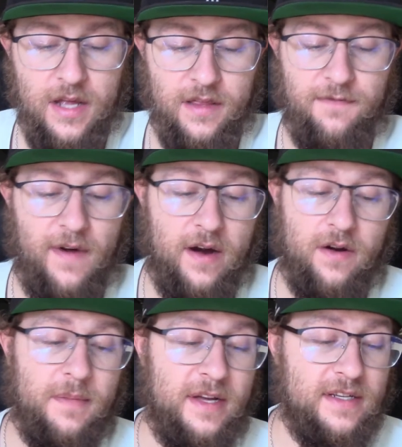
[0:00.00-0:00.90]
The
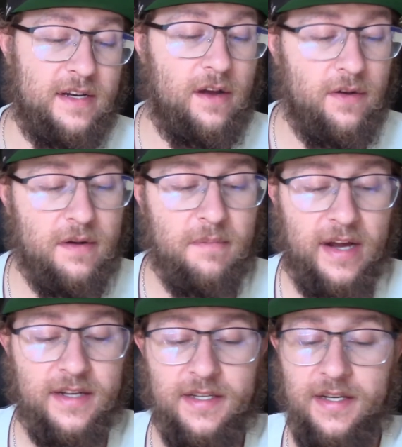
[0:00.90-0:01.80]
firearm has a loaded
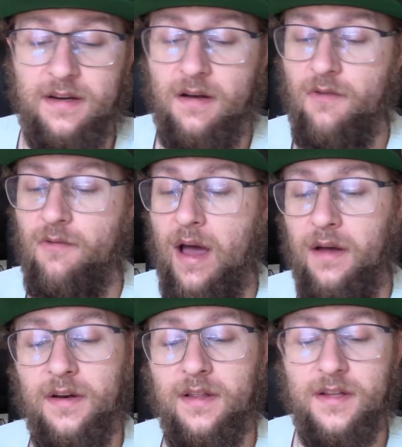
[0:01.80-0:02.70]
magazine,
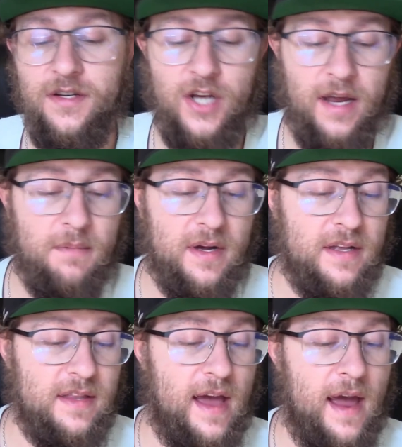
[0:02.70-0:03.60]
round in the chamber,
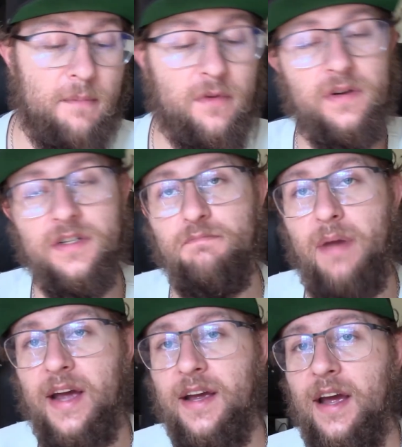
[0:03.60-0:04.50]
the hammer is
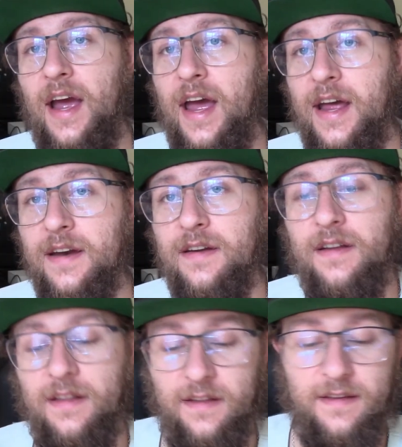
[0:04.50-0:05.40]
back, and
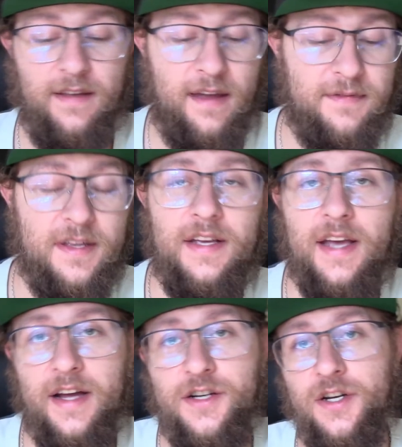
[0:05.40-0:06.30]
the safety
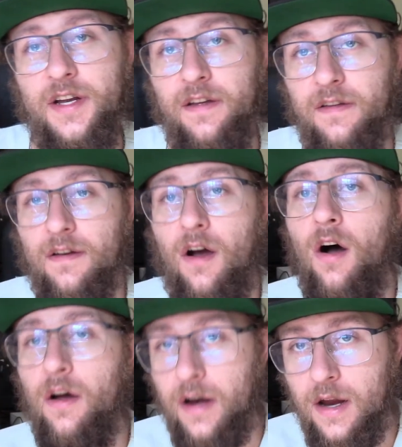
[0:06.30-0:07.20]
catch is
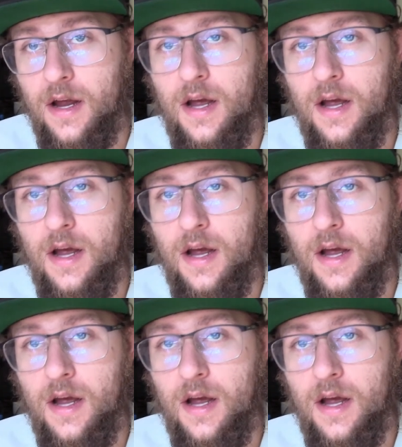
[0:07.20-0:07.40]
on.